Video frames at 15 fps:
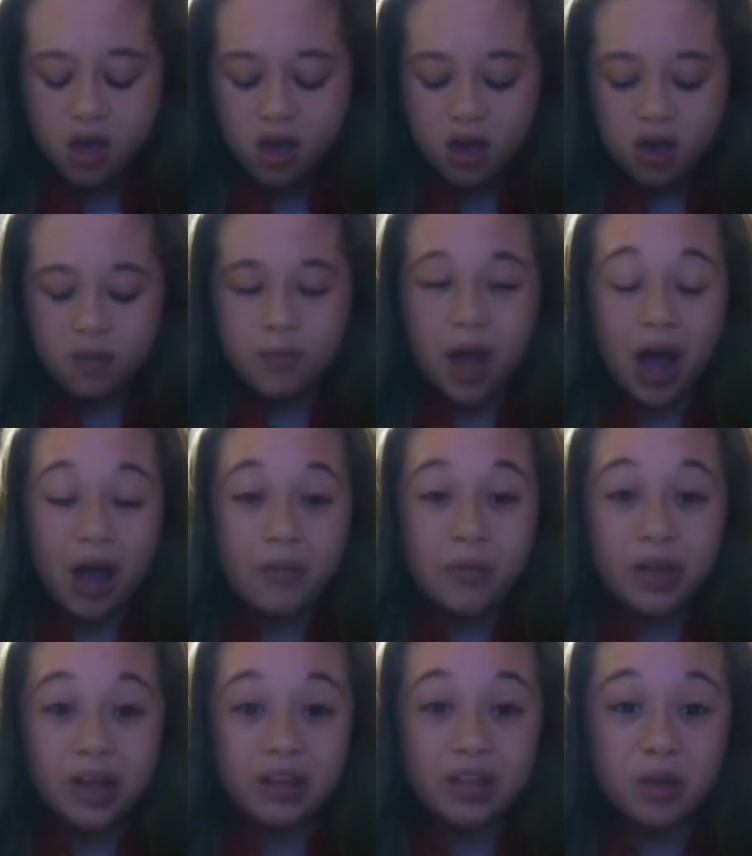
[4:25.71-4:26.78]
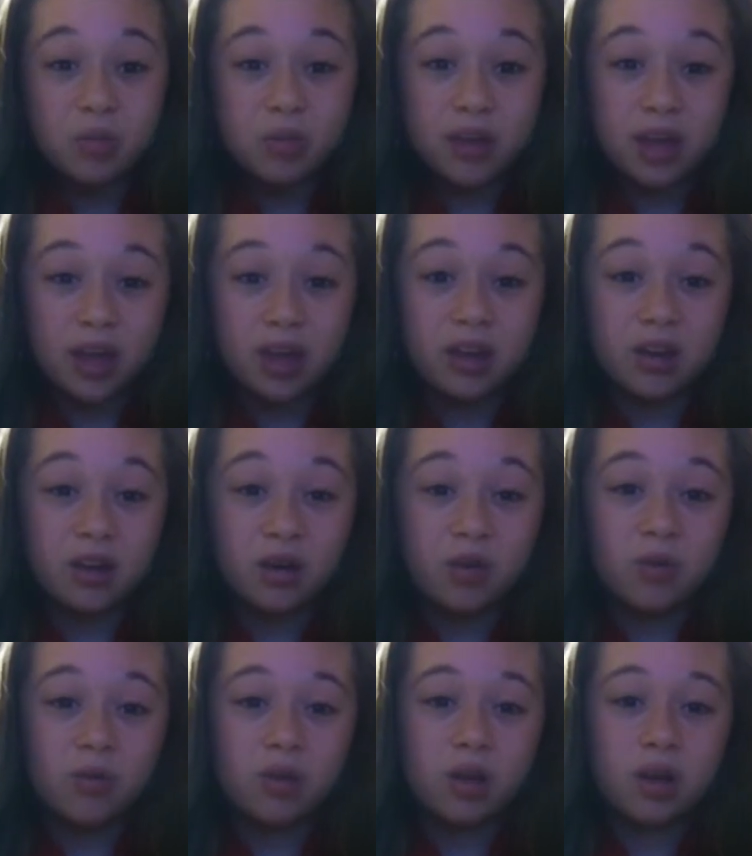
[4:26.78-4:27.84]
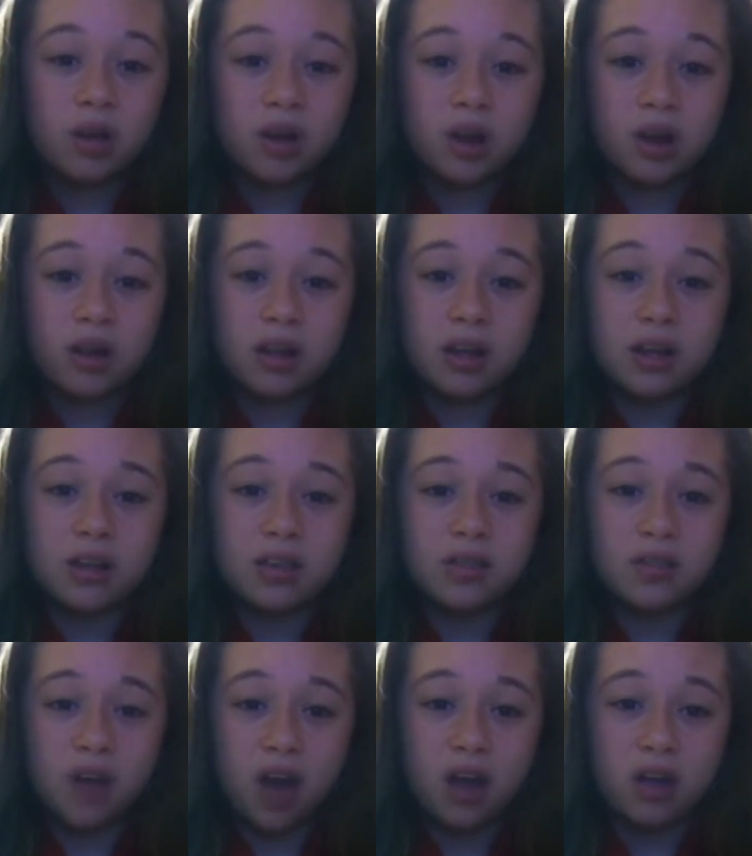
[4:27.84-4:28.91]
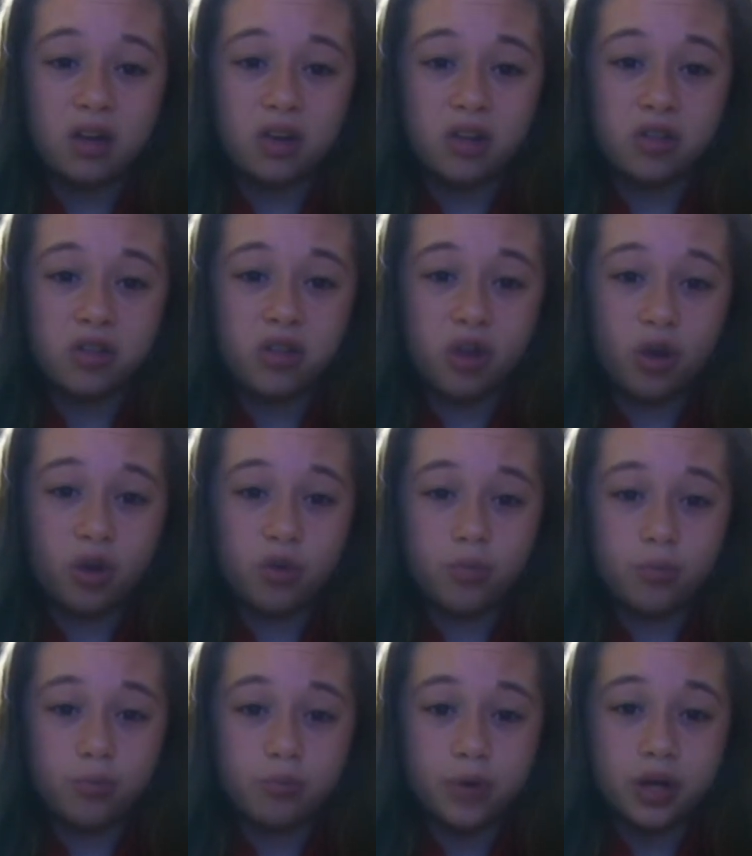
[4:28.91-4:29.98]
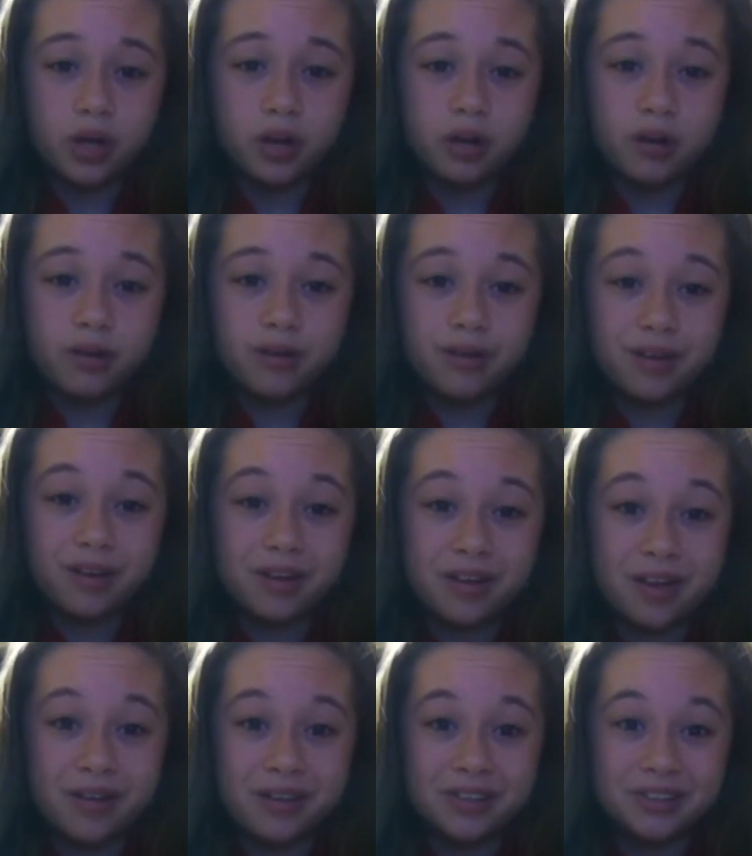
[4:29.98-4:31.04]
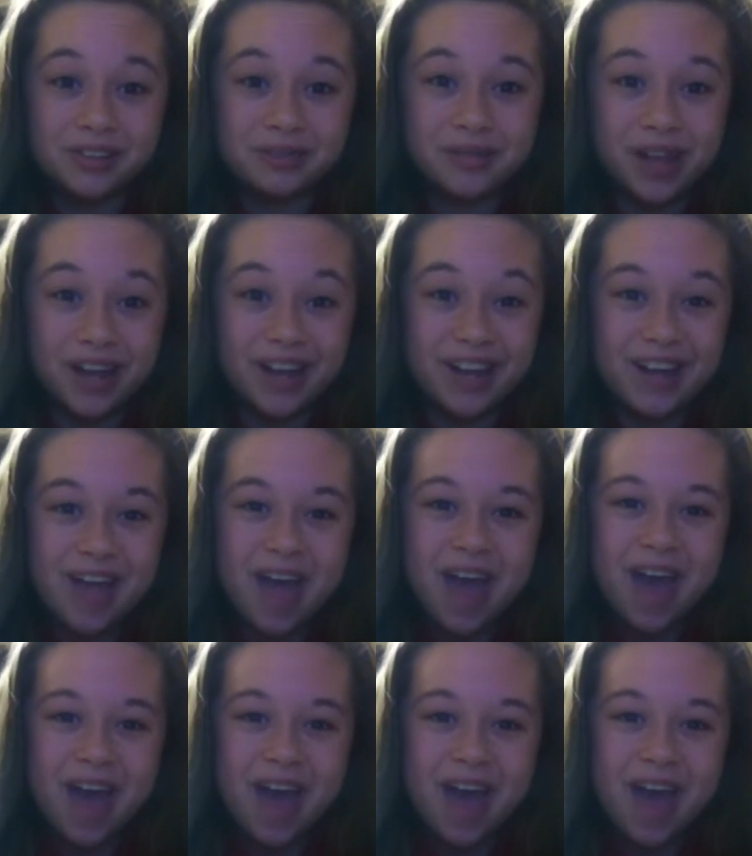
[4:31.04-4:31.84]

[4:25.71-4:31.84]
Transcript: Um, I play the piano. Not like that good though, but you know, I still play it.